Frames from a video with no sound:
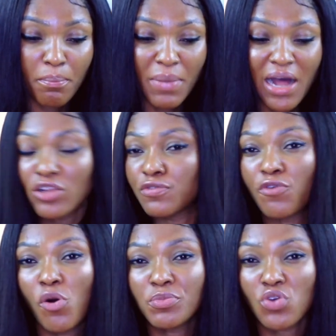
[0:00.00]
mild
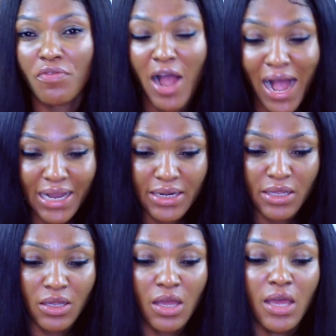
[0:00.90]
forms of
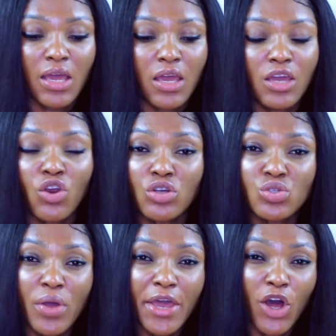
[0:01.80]
acne. It
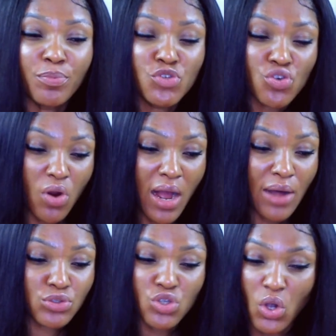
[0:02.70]
also helps draw
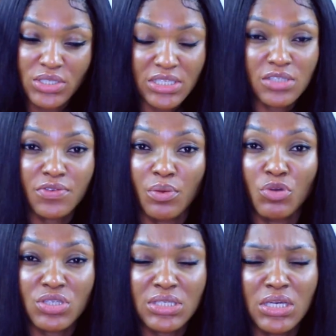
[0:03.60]
out toxins from
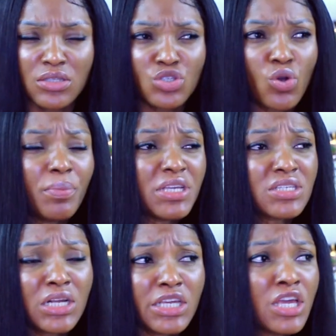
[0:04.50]
your skin. So
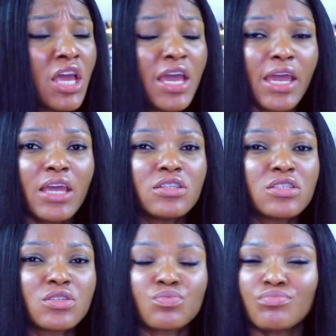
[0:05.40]
basically
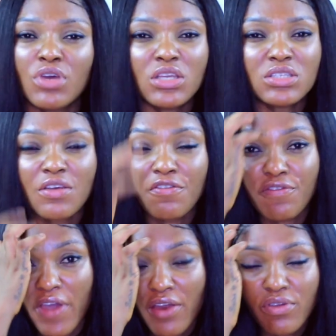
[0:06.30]
it's a
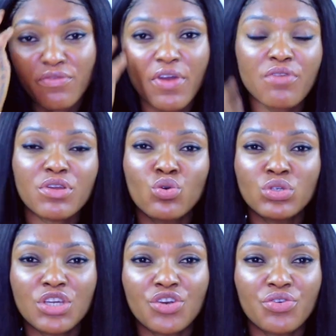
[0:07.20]
very
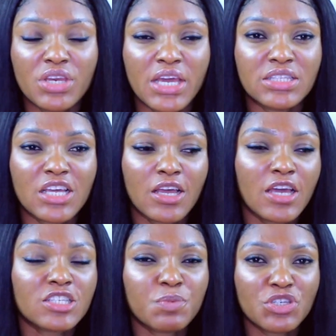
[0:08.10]
good ingredient,
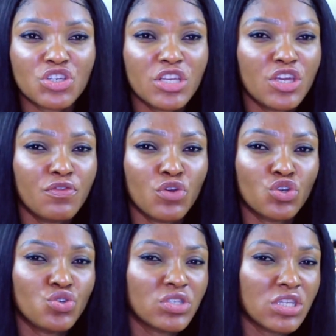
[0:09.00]
especially if you're
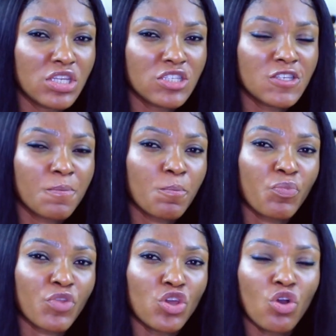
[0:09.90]
using it
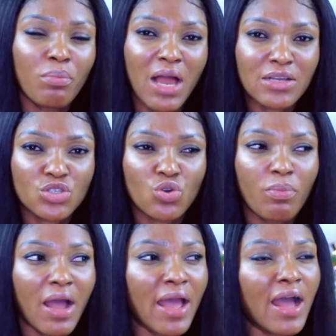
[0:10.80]
in your black soap.
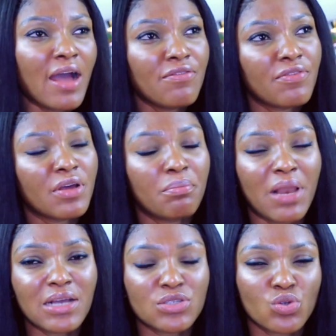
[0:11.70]
I have a
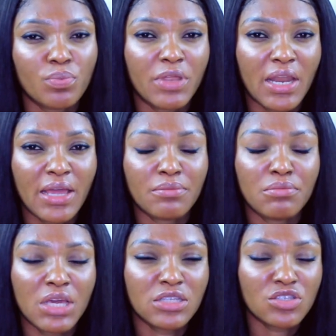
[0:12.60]
black soap that I
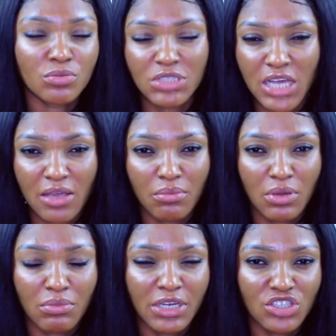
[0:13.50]
made sometime
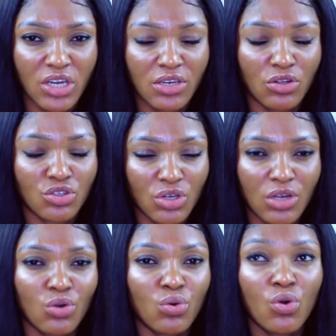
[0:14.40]
in my channel. You
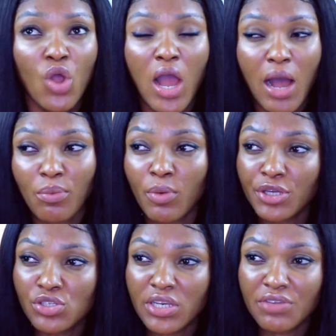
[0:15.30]
can go, I'm
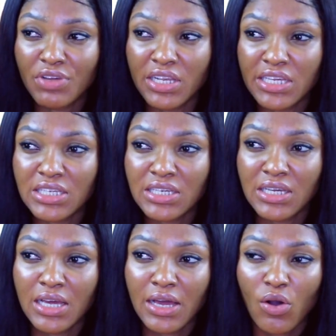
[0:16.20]
going to leave a link
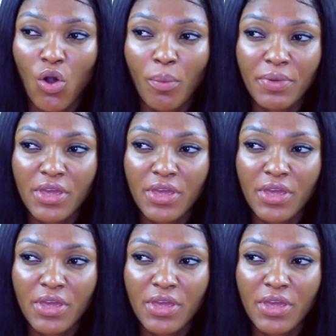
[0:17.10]
up